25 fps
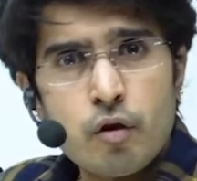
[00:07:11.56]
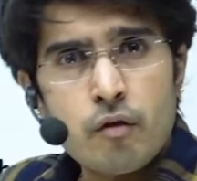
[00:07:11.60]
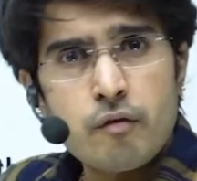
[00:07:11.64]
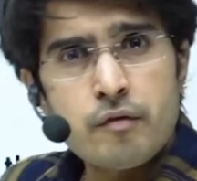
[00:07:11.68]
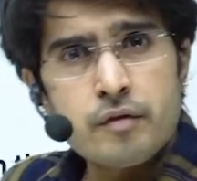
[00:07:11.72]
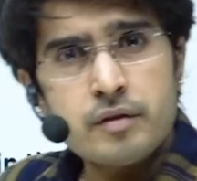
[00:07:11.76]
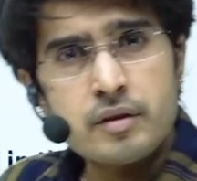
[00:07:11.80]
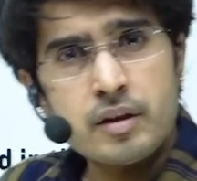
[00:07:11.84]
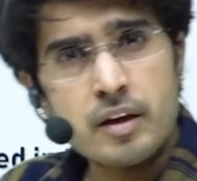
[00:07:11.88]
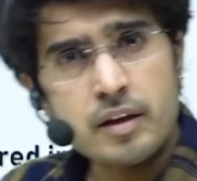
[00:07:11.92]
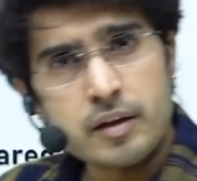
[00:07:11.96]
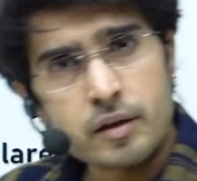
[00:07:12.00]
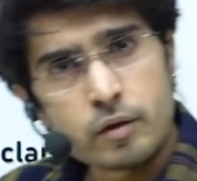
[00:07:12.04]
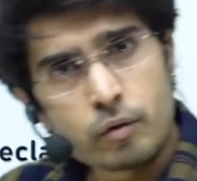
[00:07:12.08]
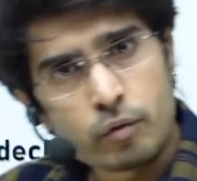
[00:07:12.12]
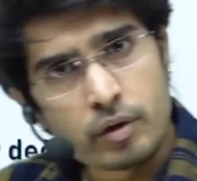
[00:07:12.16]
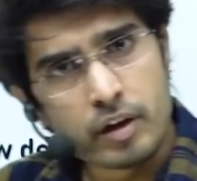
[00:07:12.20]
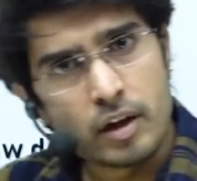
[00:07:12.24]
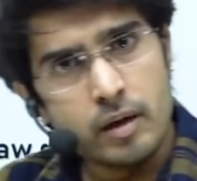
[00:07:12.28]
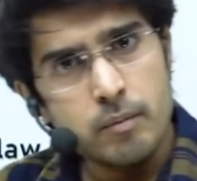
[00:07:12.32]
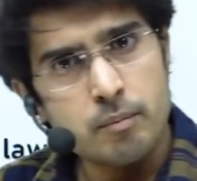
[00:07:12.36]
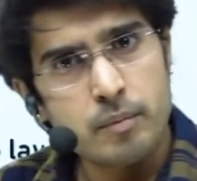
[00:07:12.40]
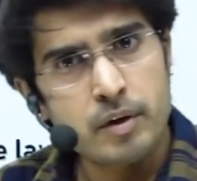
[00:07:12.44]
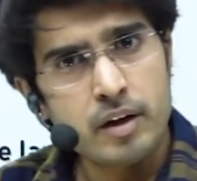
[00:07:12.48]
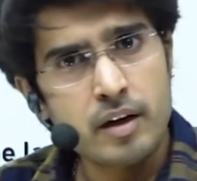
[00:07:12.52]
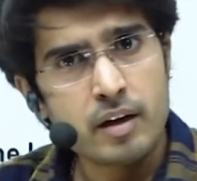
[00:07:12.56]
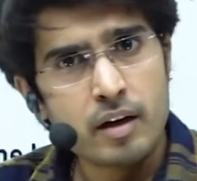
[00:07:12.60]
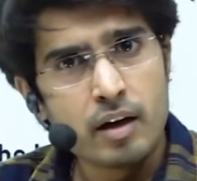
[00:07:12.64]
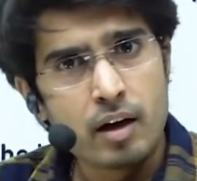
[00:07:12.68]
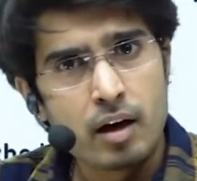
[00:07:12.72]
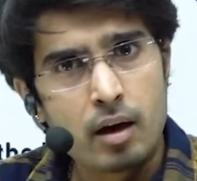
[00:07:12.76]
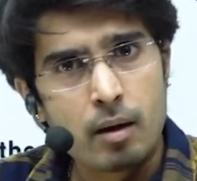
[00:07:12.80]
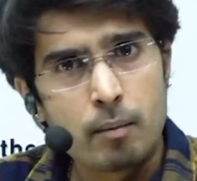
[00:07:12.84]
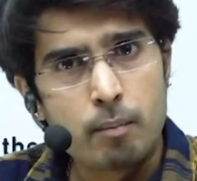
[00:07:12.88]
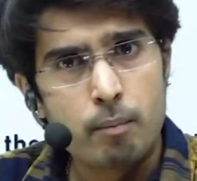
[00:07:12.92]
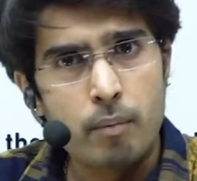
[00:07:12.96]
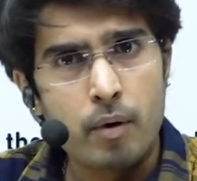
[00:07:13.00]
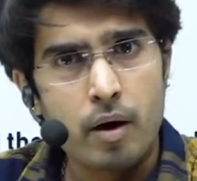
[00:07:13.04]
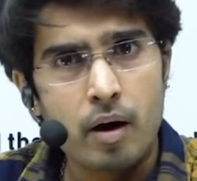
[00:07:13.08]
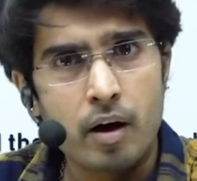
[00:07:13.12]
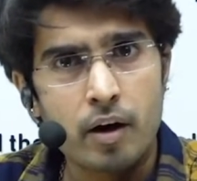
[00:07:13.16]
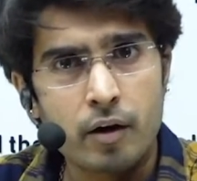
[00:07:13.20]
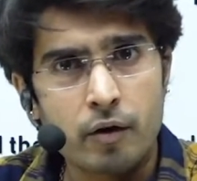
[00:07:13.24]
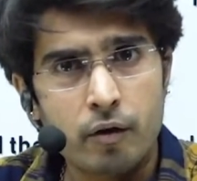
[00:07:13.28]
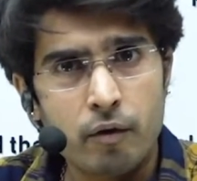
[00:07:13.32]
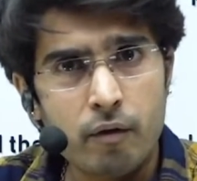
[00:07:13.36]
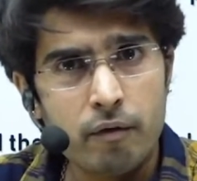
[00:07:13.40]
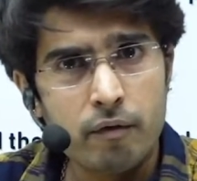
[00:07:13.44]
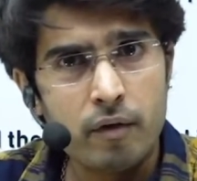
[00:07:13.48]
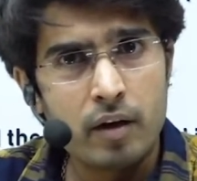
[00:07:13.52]
officer, you can be a
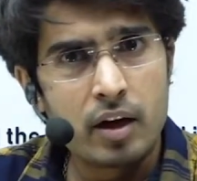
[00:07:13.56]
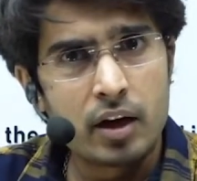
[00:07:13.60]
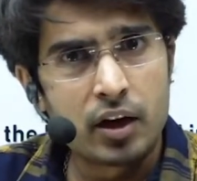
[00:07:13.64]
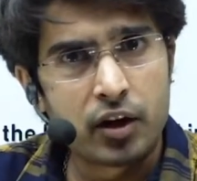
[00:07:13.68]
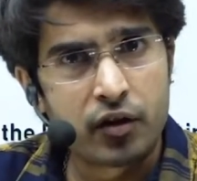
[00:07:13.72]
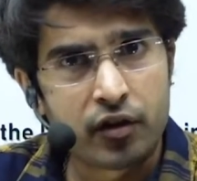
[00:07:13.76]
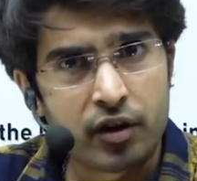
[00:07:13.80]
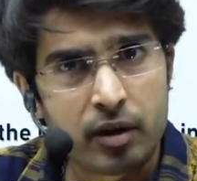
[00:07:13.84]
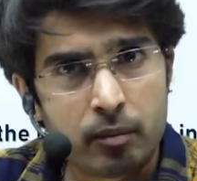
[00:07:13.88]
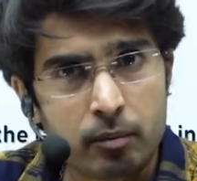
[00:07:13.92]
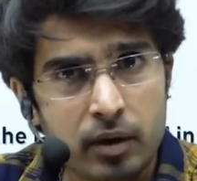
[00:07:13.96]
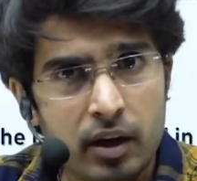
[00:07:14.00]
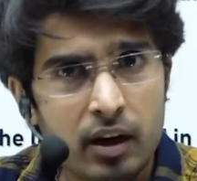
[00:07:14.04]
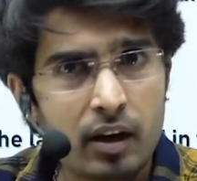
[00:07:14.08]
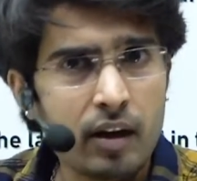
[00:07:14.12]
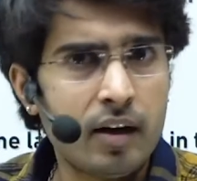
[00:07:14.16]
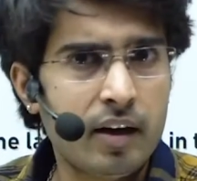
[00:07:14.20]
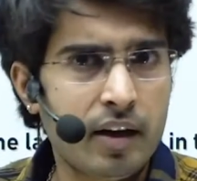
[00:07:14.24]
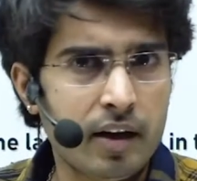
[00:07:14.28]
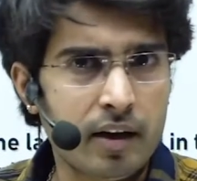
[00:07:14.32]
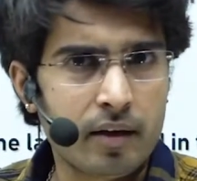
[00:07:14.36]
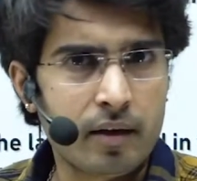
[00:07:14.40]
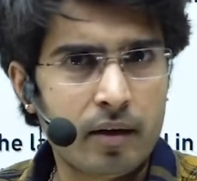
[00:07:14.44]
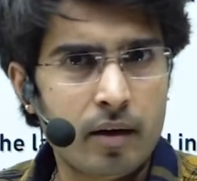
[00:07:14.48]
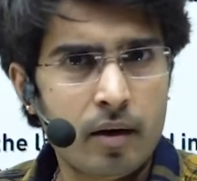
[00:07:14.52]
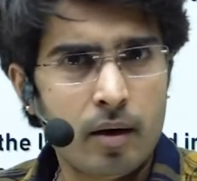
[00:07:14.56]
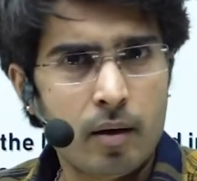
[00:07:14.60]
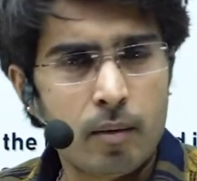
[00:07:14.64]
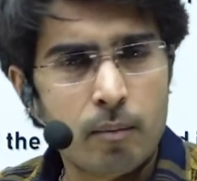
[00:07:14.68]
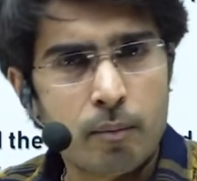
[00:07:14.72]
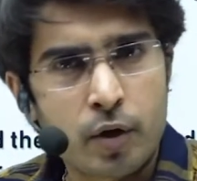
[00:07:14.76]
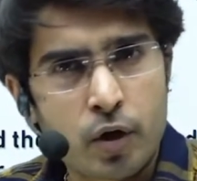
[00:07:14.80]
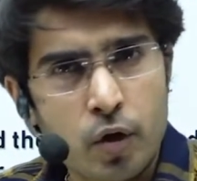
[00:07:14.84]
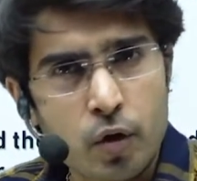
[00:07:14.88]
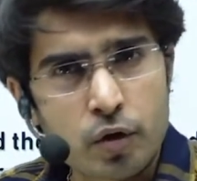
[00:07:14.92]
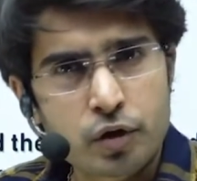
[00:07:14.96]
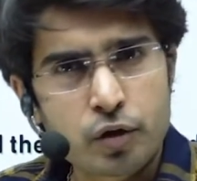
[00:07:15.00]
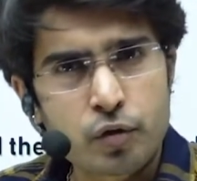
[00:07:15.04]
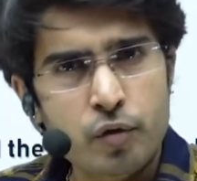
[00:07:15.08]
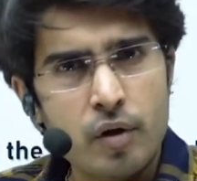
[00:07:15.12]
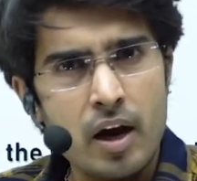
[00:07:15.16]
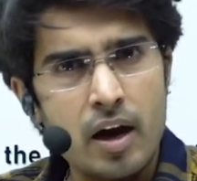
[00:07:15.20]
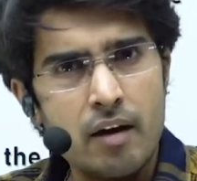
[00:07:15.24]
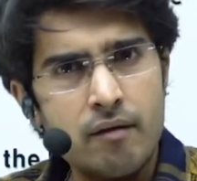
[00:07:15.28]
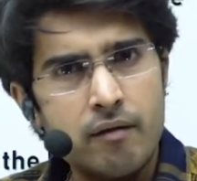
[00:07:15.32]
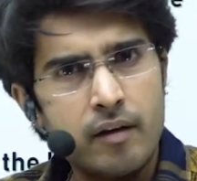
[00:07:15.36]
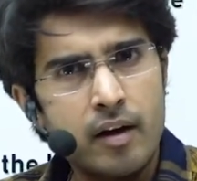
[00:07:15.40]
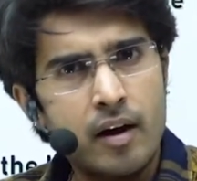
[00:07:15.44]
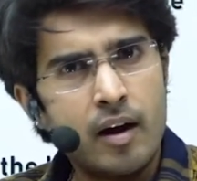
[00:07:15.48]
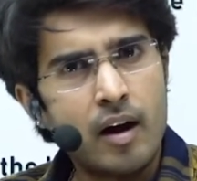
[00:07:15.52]
part of creamy layer because you
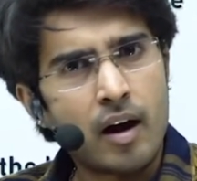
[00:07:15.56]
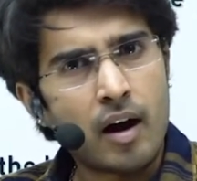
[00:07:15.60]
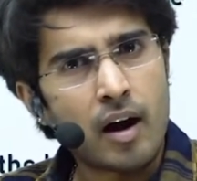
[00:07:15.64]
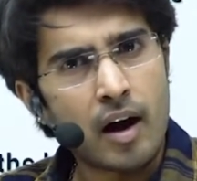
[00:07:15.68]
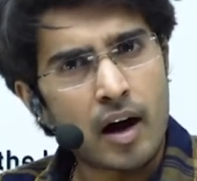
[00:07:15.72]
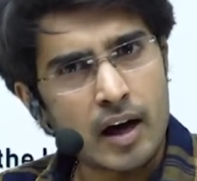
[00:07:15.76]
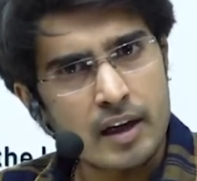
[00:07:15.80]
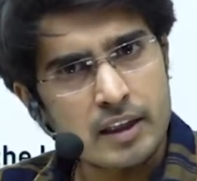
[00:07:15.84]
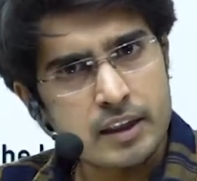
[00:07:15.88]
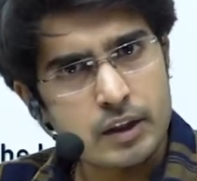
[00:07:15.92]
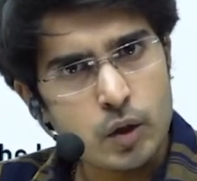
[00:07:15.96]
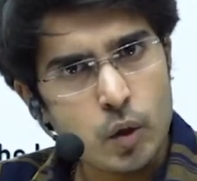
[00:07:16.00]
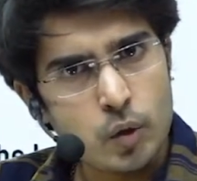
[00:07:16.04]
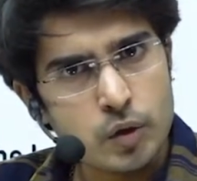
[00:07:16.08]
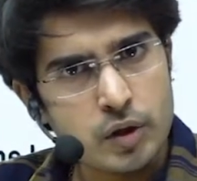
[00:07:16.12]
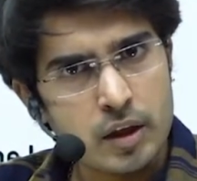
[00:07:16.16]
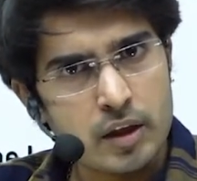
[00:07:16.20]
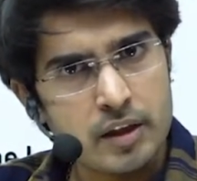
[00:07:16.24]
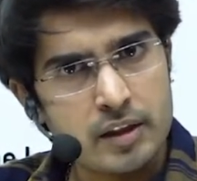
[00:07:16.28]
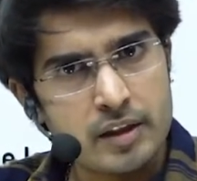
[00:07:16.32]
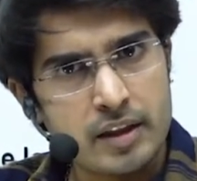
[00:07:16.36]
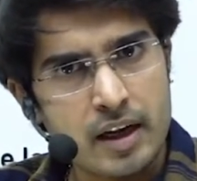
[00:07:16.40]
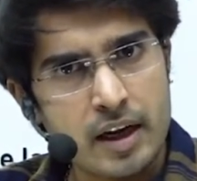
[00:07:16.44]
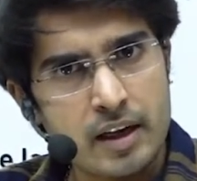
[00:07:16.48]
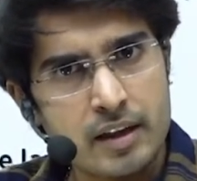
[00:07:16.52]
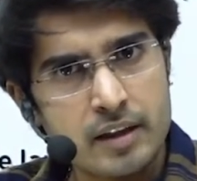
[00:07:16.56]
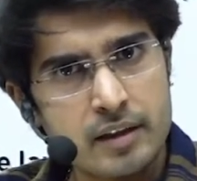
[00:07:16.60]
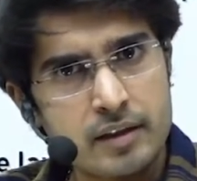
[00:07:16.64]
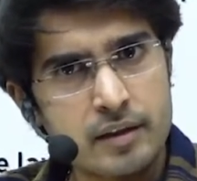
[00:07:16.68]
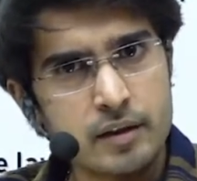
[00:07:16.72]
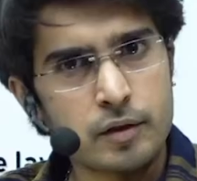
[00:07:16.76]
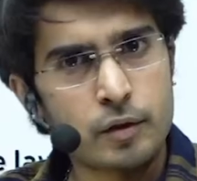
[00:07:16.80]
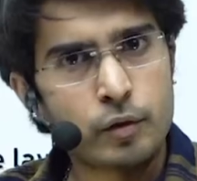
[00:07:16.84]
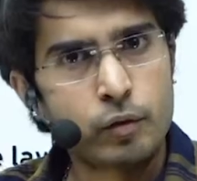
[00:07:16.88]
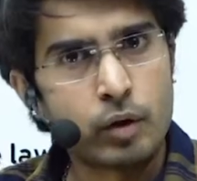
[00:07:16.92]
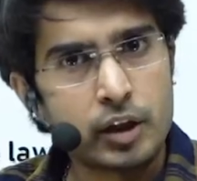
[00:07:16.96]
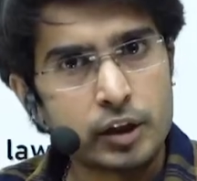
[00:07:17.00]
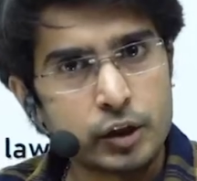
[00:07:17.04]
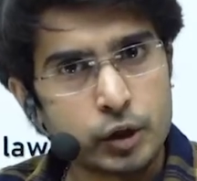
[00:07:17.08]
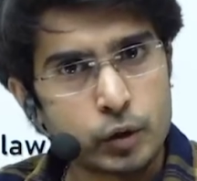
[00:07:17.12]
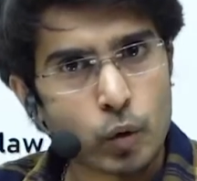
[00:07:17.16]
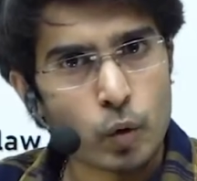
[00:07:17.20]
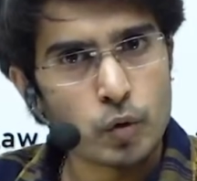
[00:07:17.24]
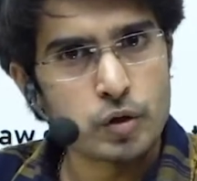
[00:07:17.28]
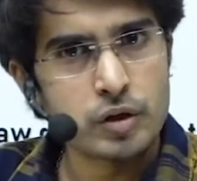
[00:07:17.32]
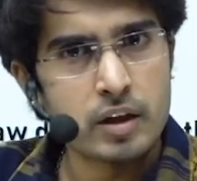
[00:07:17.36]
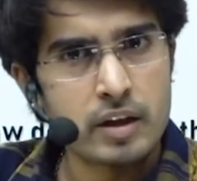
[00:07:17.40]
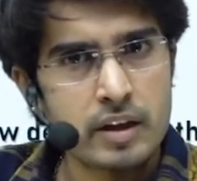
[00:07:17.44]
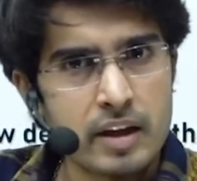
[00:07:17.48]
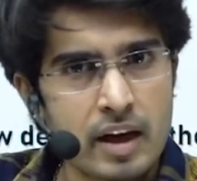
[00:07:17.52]
have high social status, you are
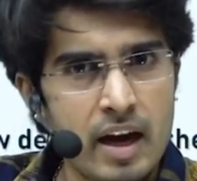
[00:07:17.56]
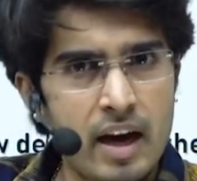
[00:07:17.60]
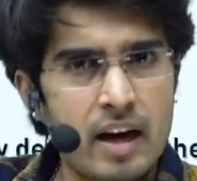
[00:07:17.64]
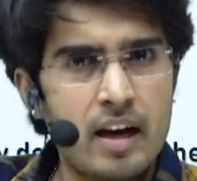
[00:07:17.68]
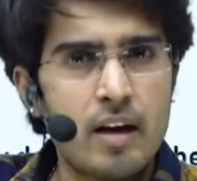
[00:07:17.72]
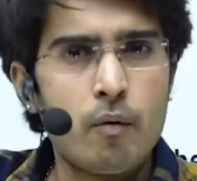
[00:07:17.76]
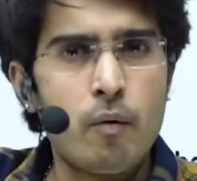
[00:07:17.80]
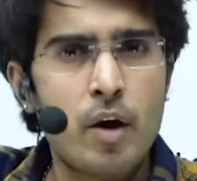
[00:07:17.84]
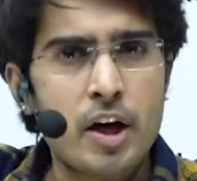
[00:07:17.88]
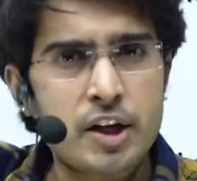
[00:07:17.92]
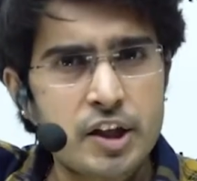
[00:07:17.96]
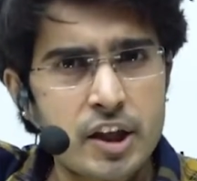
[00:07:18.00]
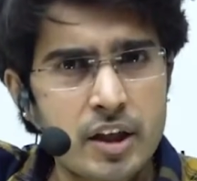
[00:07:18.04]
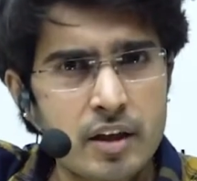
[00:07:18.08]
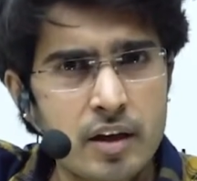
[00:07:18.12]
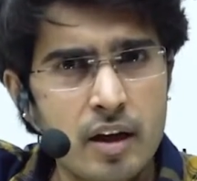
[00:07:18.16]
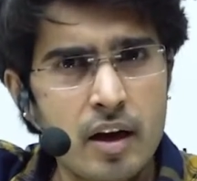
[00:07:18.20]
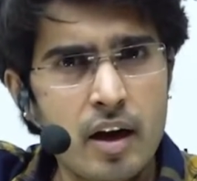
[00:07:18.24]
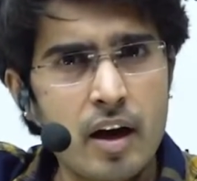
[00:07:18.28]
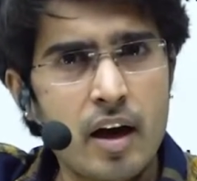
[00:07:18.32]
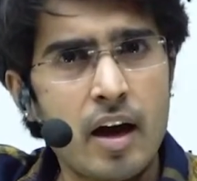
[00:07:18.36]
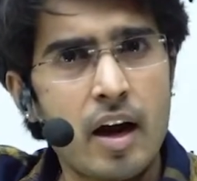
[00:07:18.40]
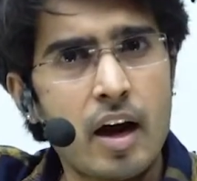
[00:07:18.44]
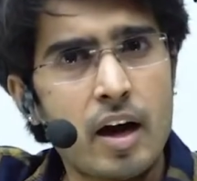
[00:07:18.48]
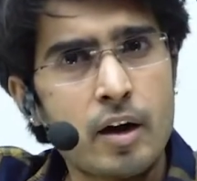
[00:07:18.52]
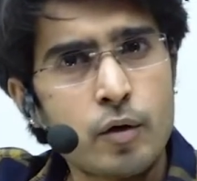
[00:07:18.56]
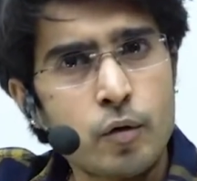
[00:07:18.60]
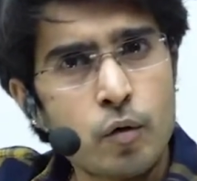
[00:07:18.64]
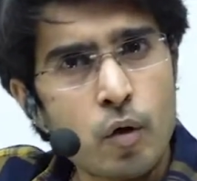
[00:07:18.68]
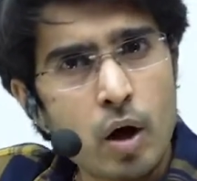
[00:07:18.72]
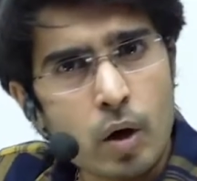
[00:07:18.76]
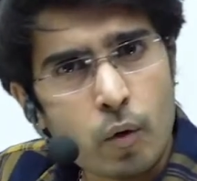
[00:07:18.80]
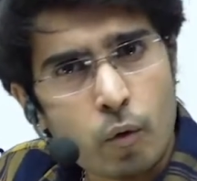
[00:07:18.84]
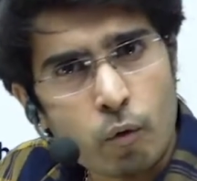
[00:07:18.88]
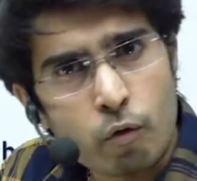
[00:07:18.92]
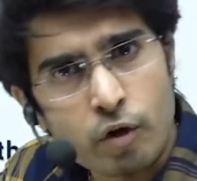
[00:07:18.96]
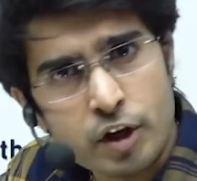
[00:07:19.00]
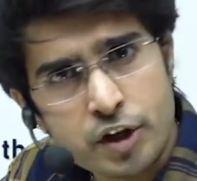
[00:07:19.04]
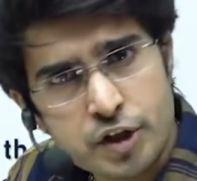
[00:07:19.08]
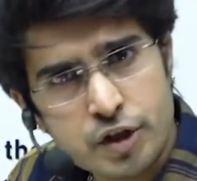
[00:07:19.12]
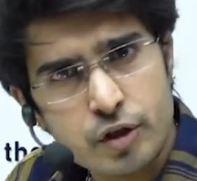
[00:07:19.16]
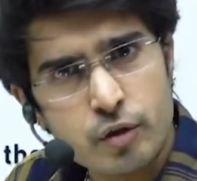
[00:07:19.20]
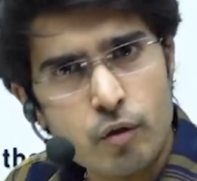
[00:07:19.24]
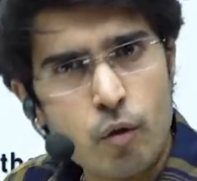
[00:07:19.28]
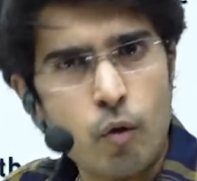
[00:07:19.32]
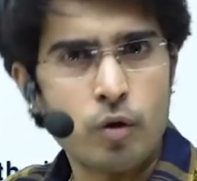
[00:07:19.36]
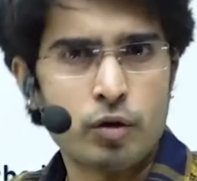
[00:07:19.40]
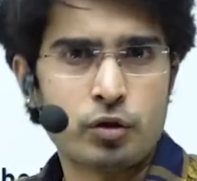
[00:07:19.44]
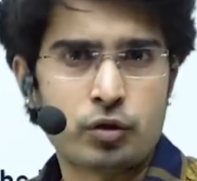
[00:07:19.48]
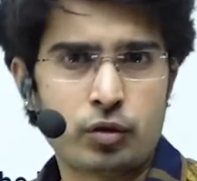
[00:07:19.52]
socially elevated, and you are rich
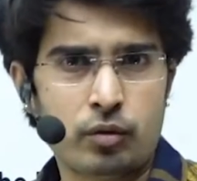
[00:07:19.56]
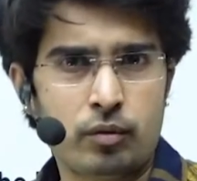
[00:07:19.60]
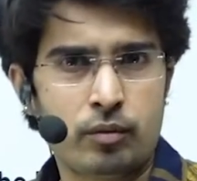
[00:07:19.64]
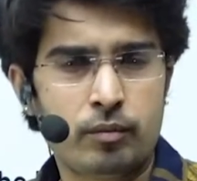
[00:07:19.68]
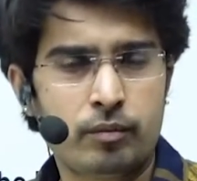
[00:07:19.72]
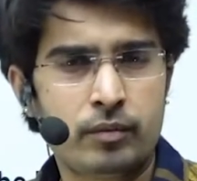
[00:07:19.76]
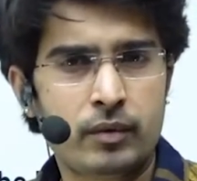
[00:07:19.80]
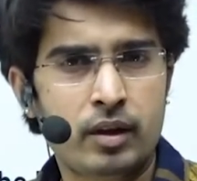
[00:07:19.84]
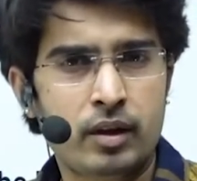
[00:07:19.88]
also.